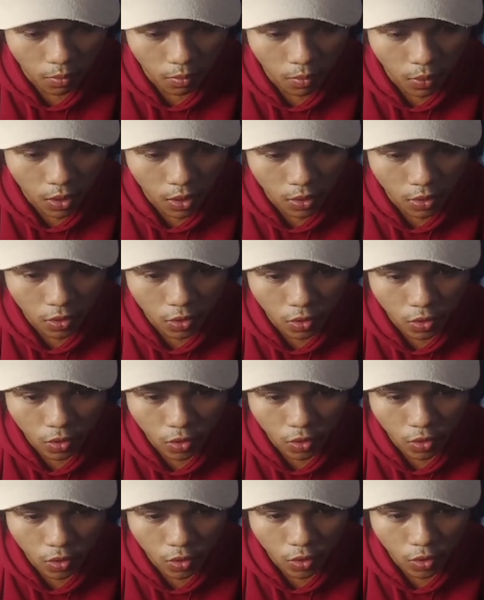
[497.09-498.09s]
but
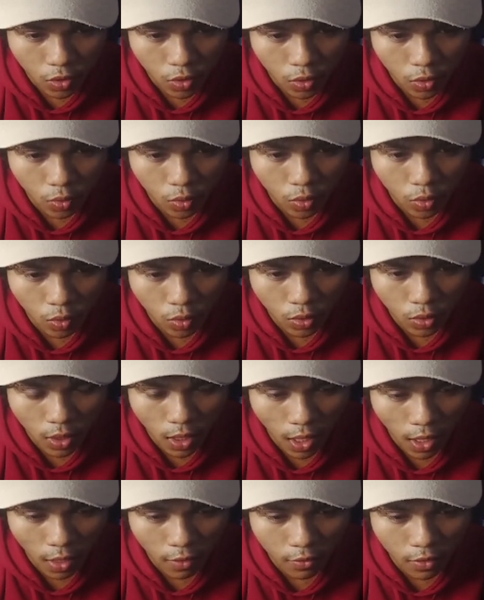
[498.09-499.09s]
you don't
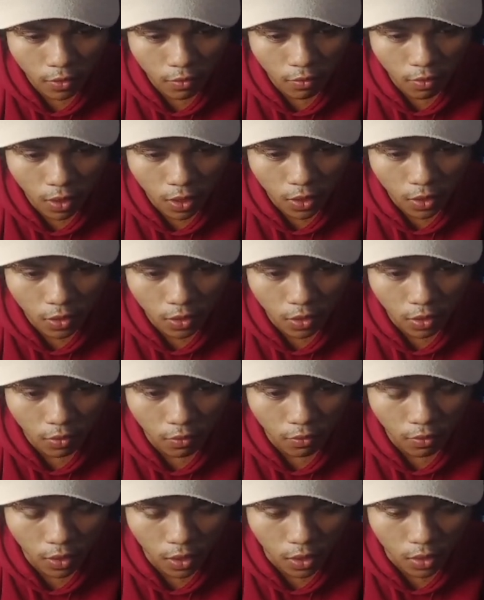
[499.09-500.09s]
have the value of
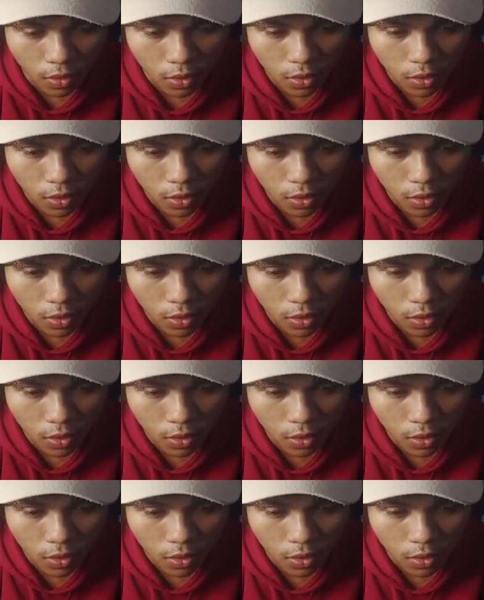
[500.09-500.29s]
it.